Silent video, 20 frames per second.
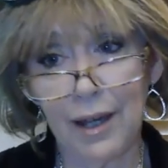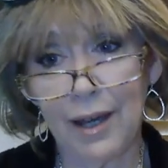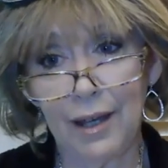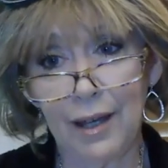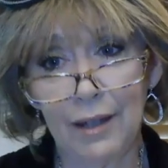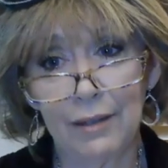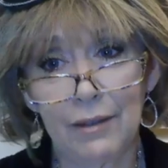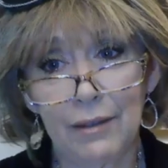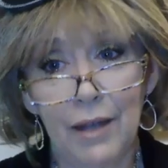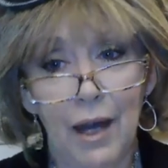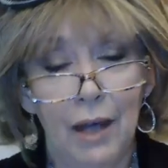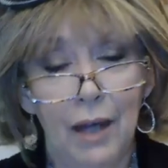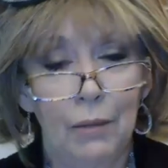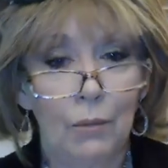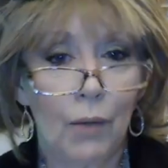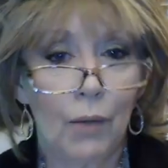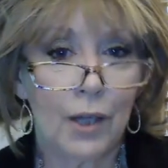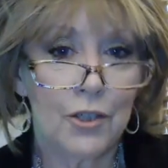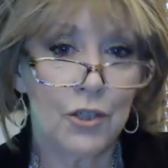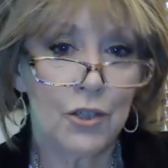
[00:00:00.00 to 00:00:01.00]
And I
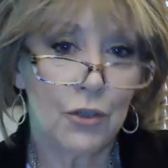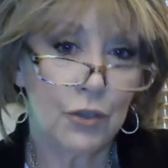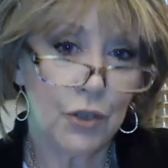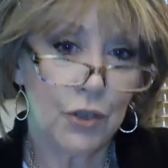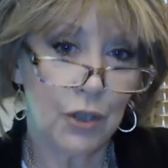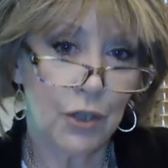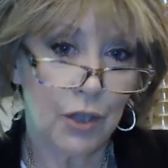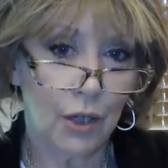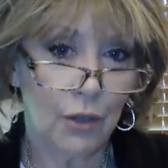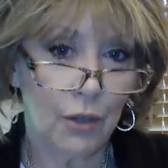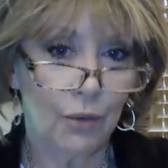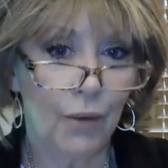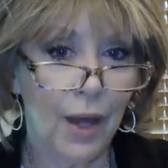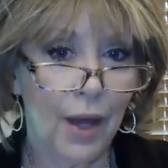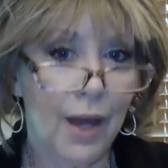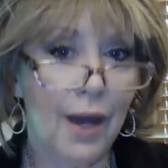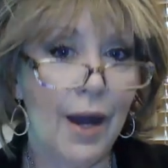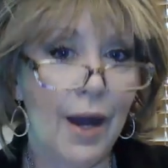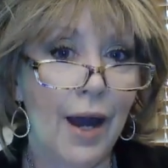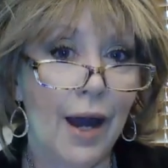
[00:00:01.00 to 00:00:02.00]
want you to know
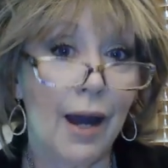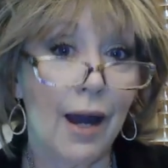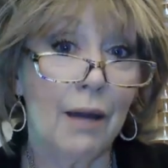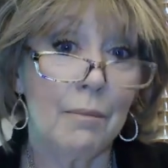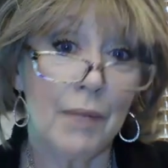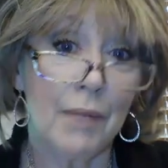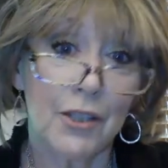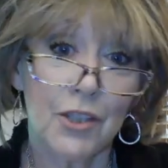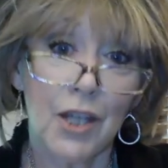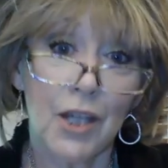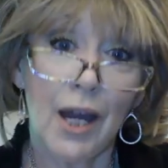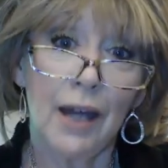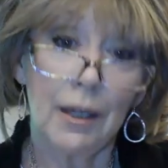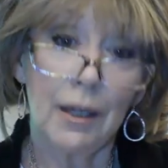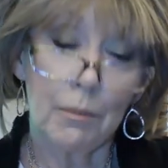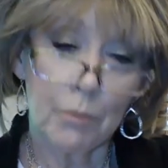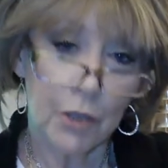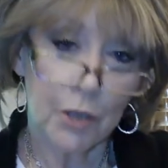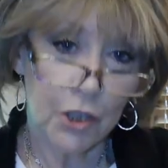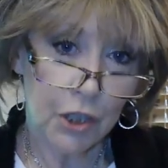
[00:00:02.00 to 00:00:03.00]
how much I
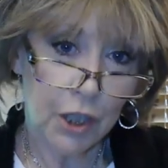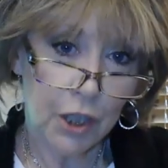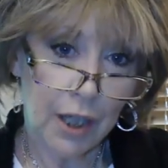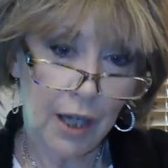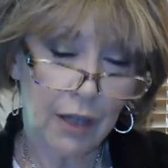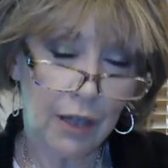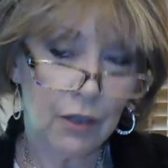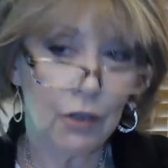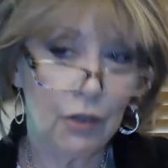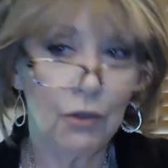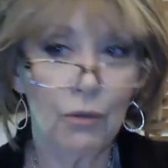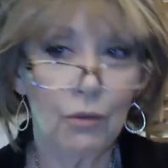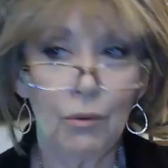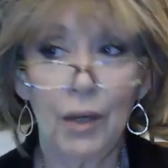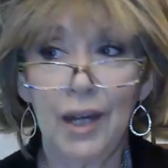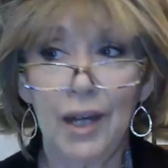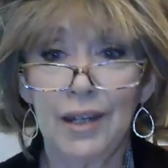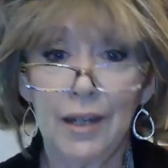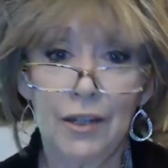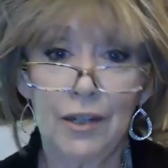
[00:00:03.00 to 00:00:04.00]
appreciate you.
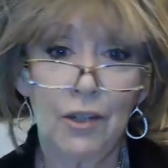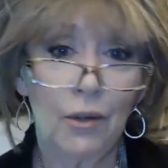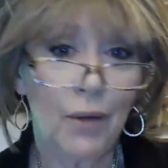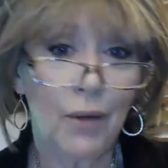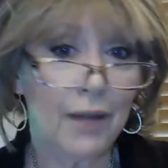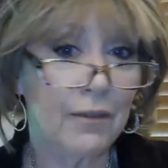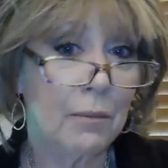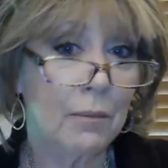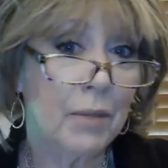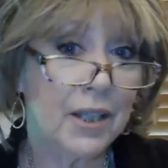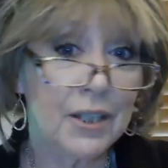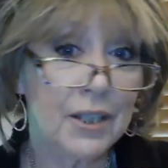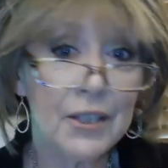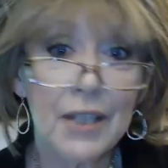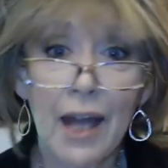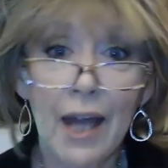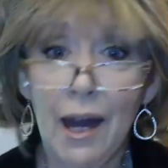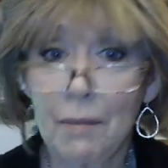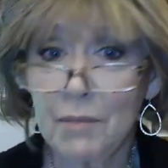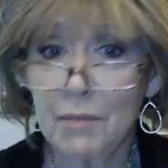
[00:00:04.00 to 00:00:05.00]
And I know everybody's
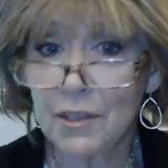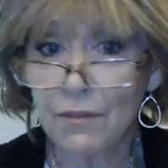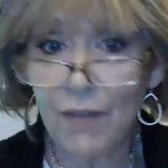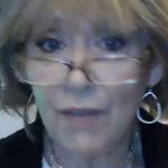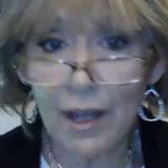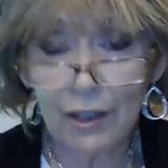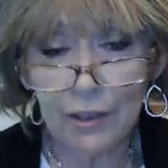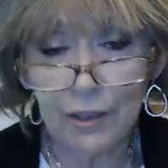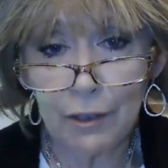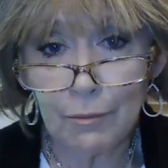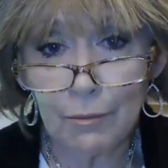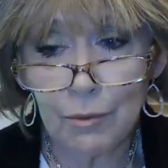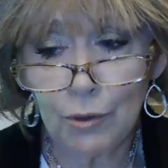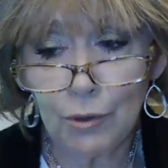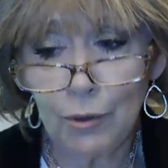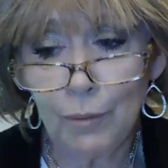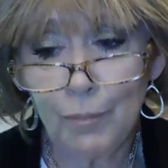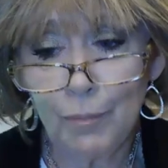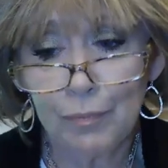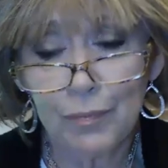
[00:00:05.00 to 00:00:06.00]
time is valuable.